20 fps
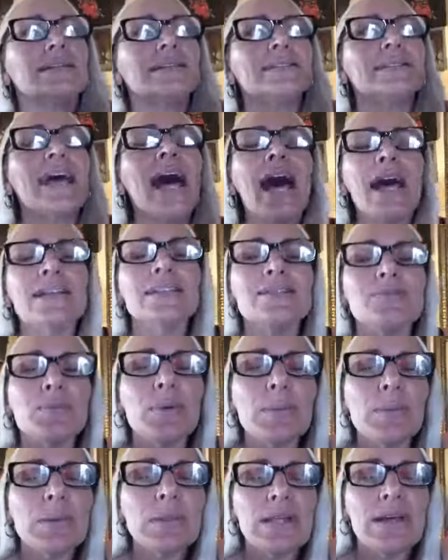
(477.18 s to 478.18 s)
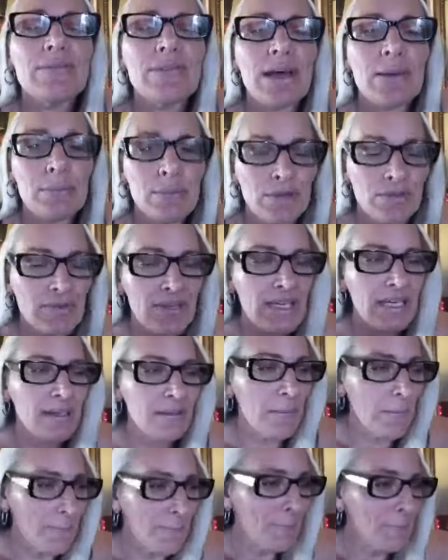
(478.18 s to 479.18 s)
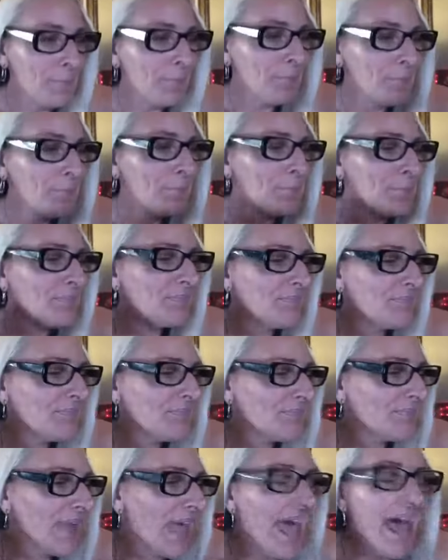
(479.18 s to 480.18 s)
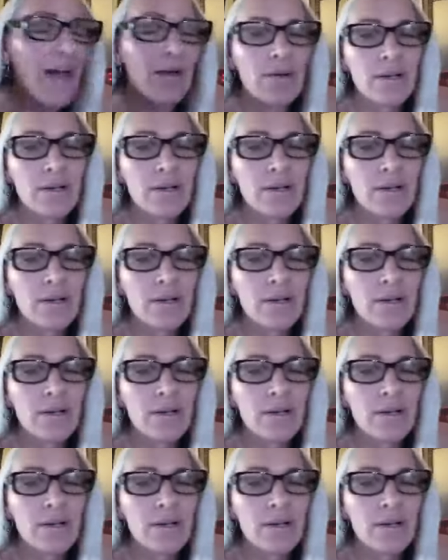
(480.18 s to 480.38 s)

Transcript: tons of people love that movie. How